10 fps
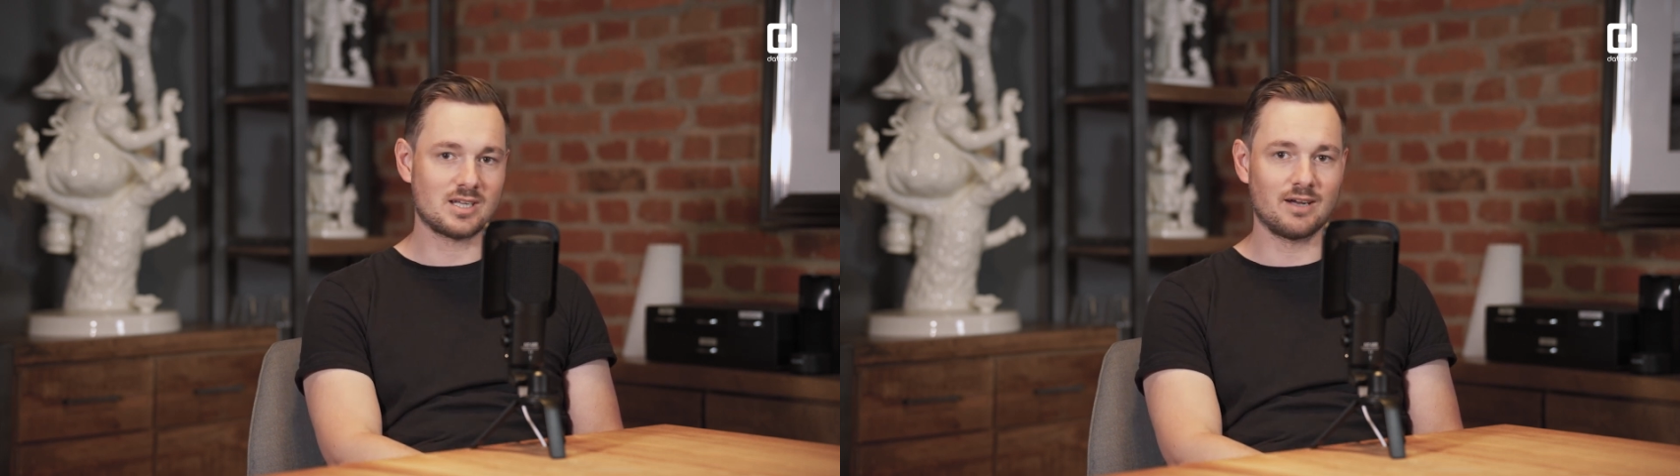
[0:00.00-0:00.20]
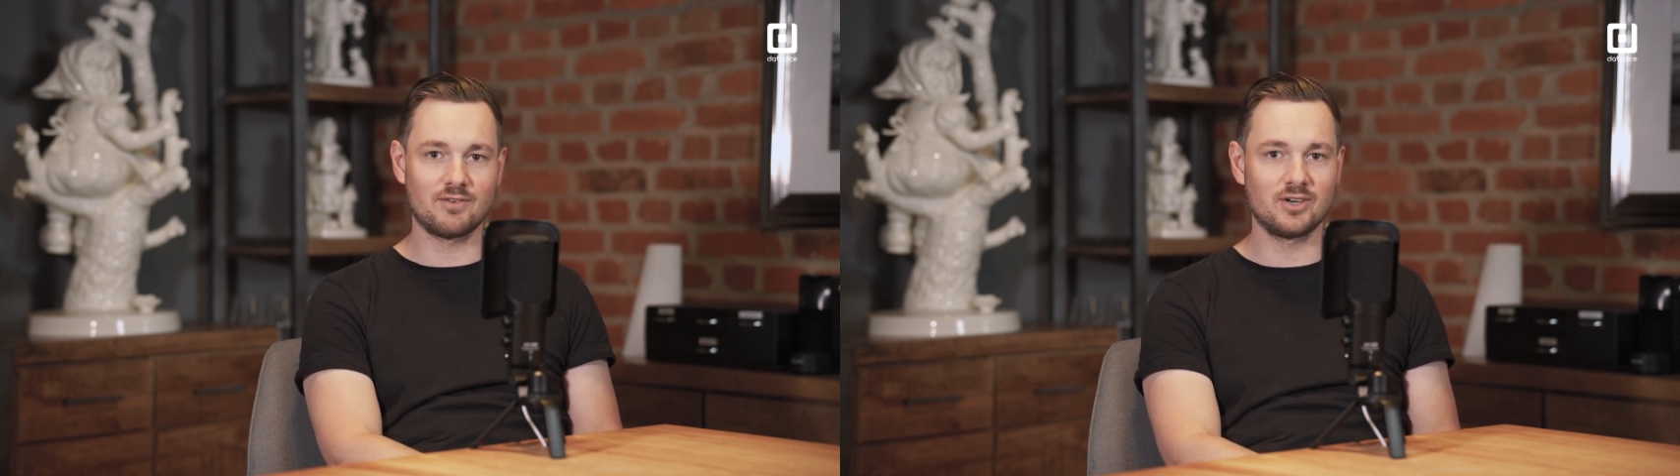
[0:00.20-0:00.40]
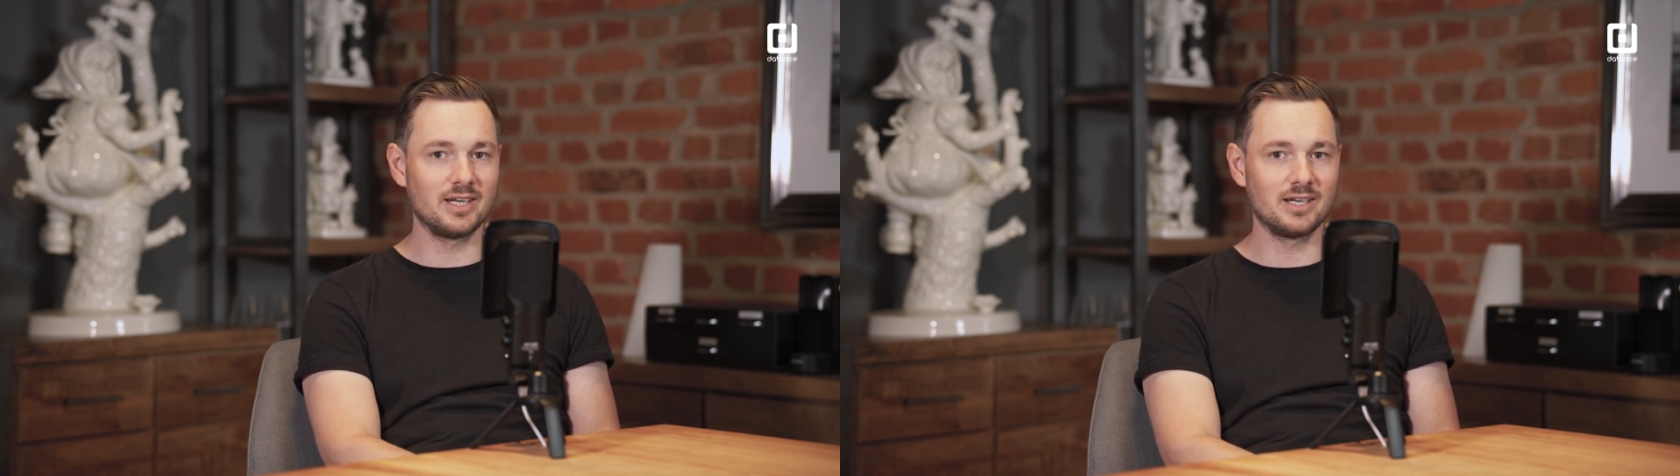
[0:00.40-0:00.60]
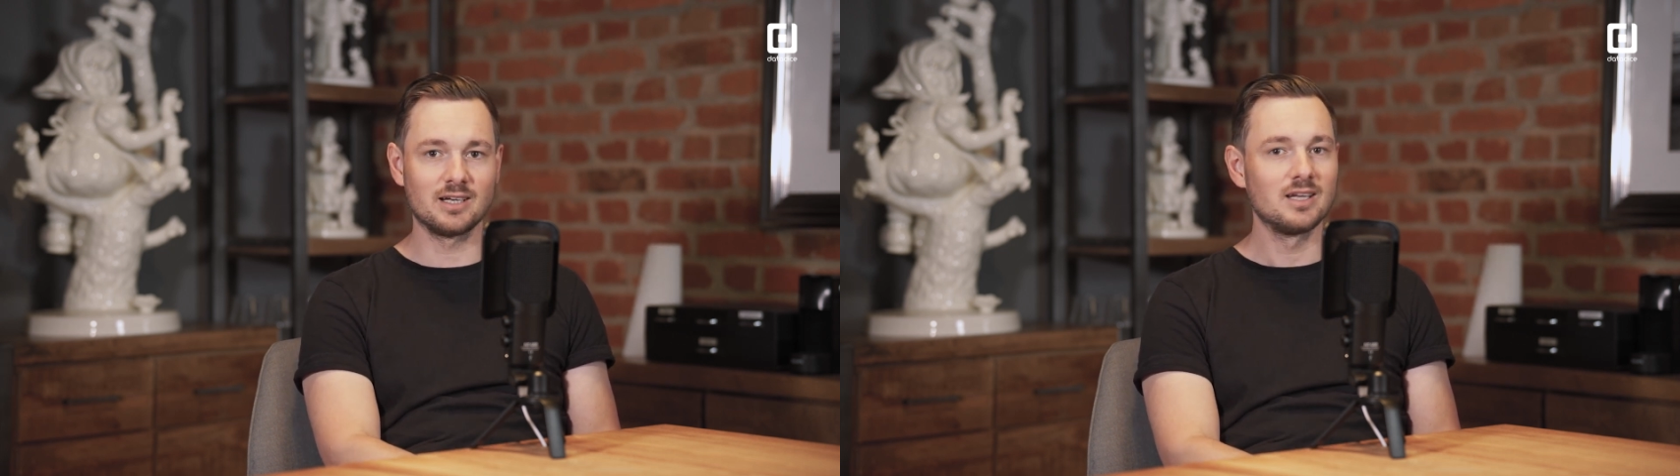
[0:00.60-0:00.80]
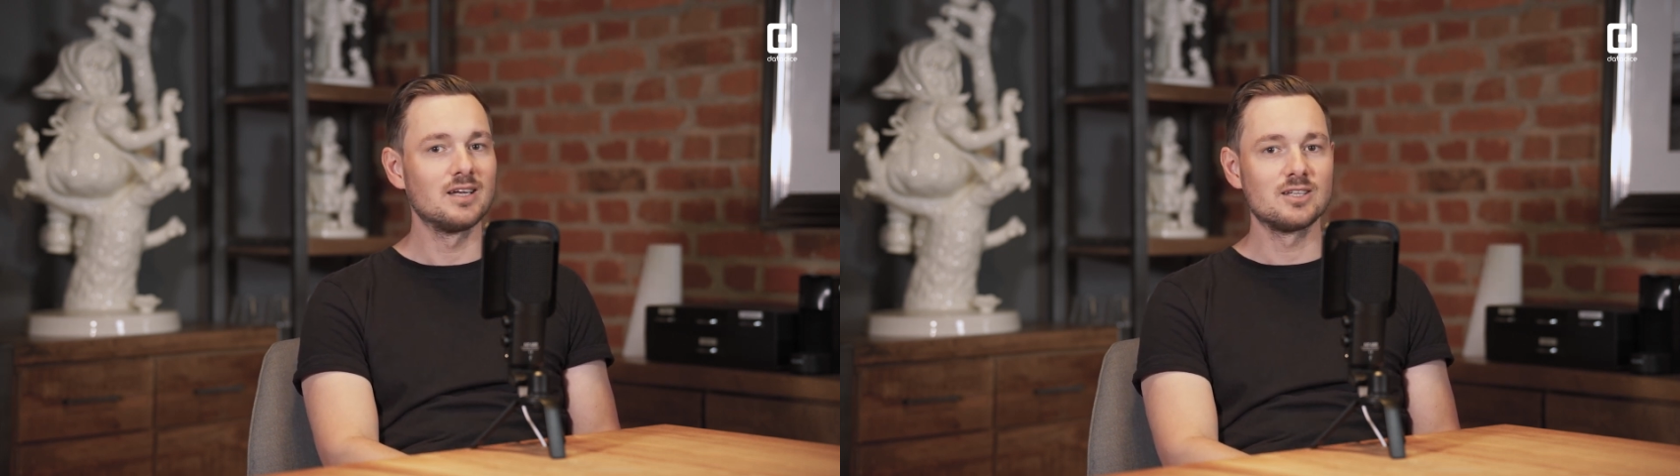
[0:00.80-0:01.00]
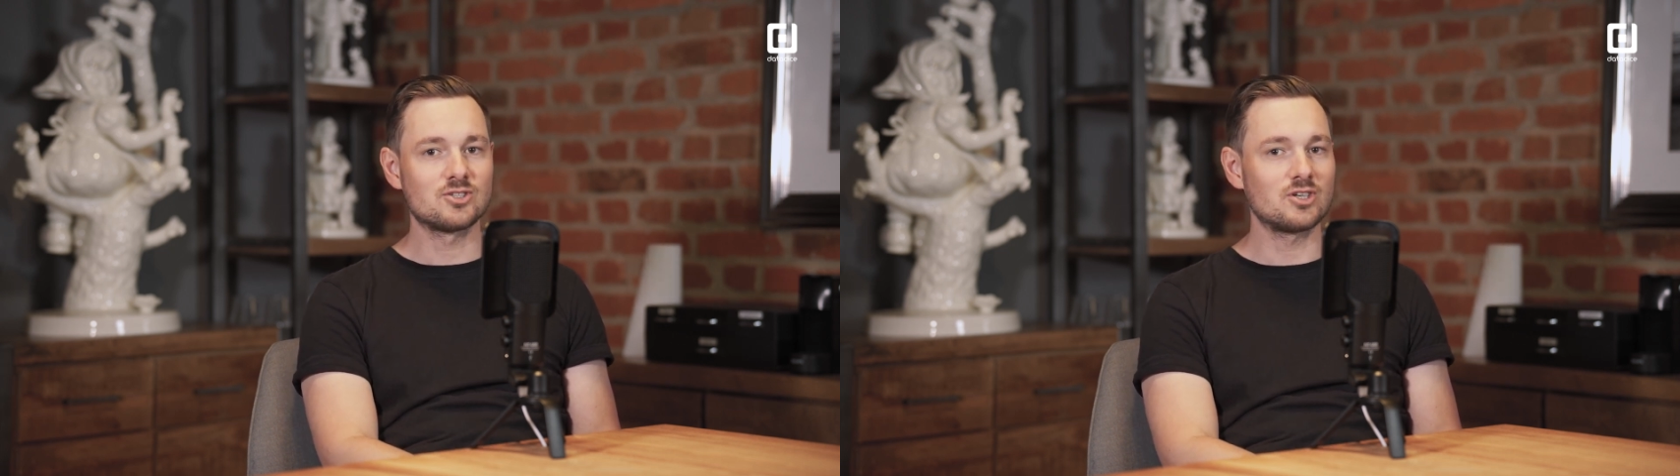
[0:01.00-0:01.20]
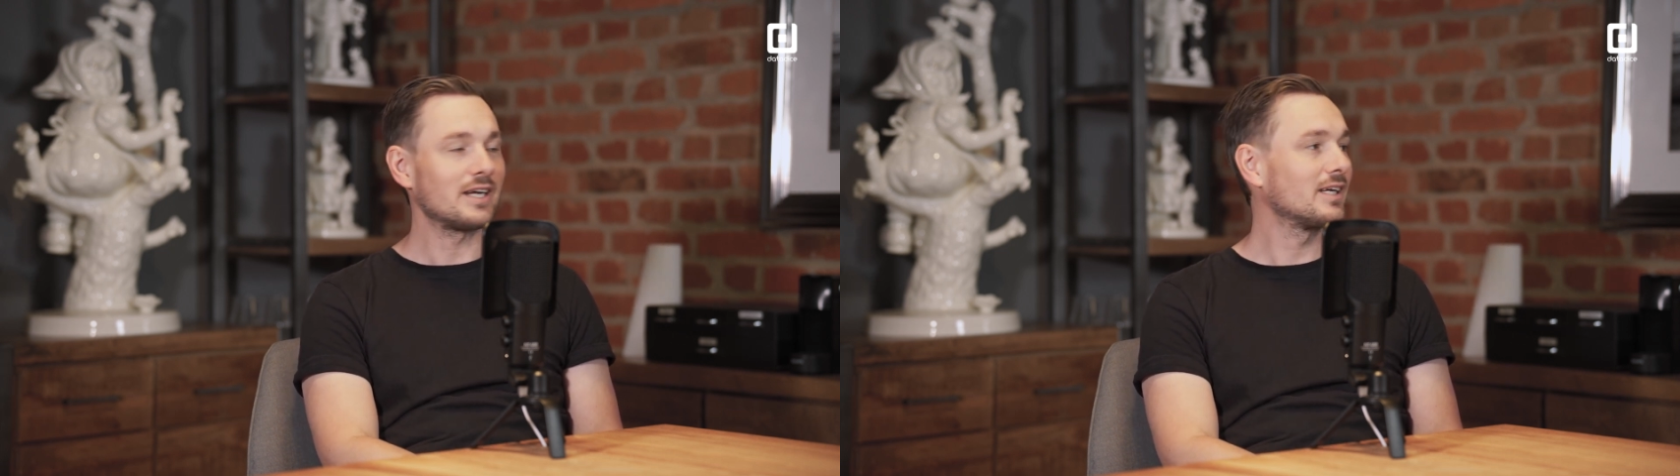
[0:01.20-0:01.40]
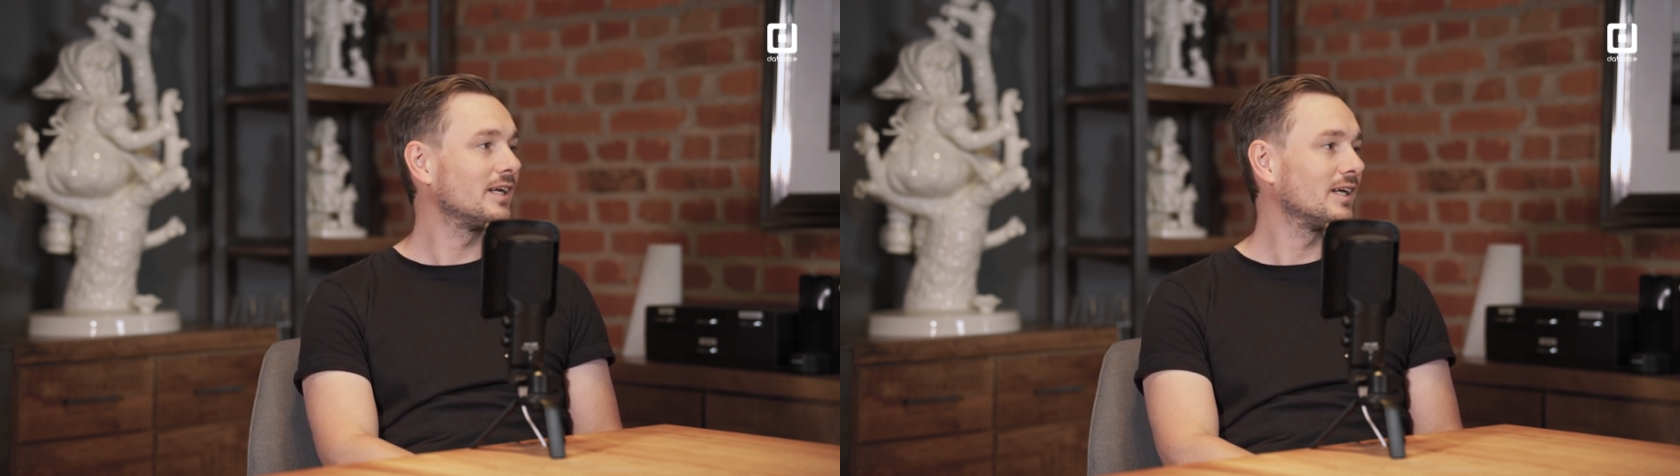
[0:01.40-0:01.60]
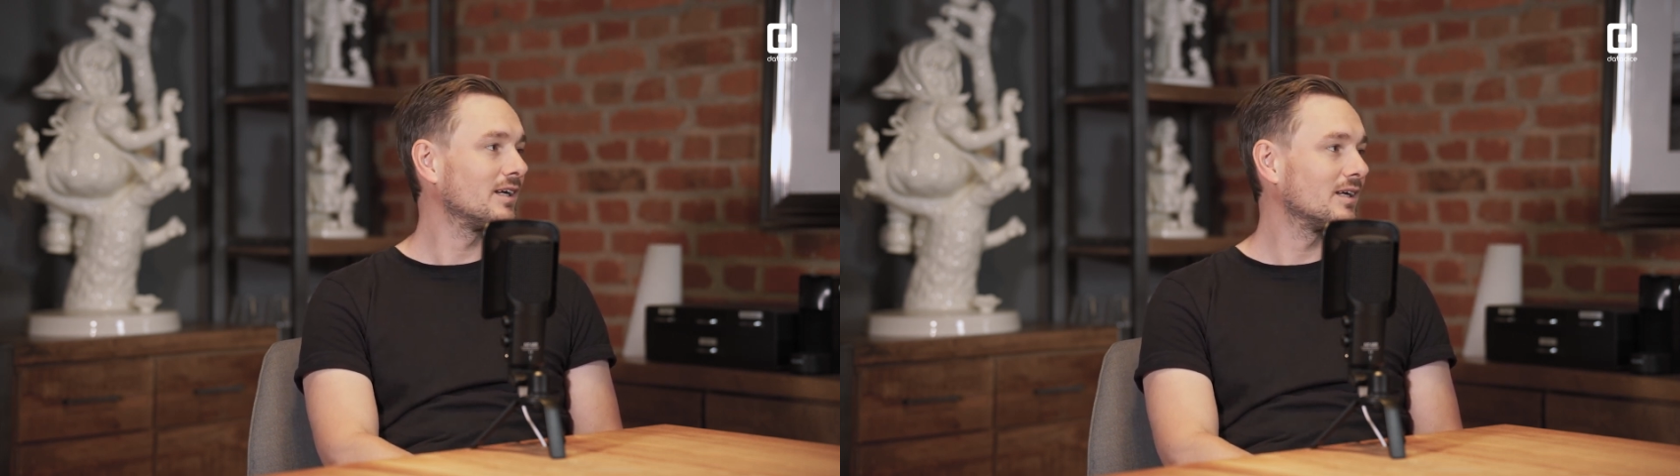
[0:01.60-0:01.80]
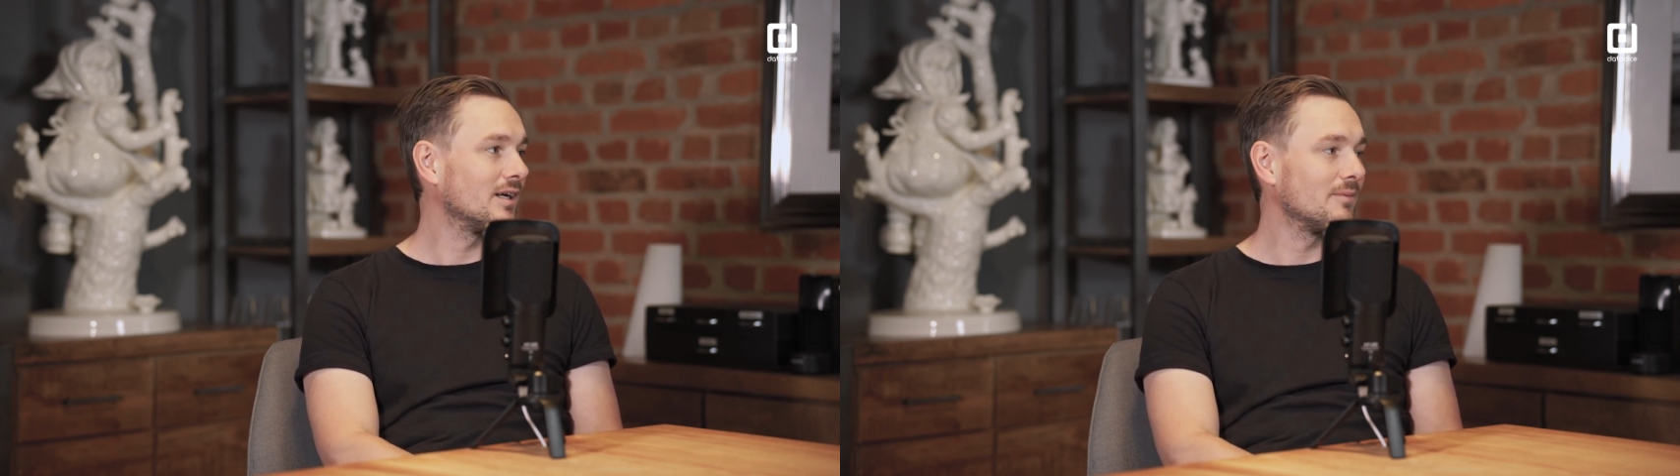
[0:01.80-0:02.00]
covering
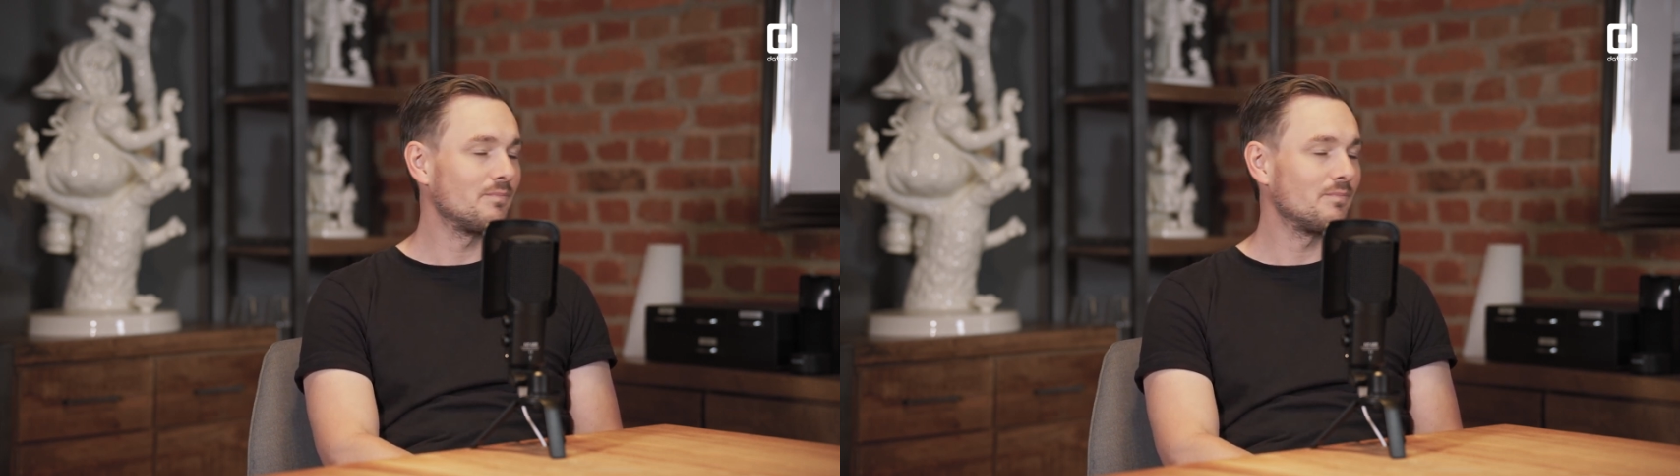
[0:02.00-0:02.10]
tracking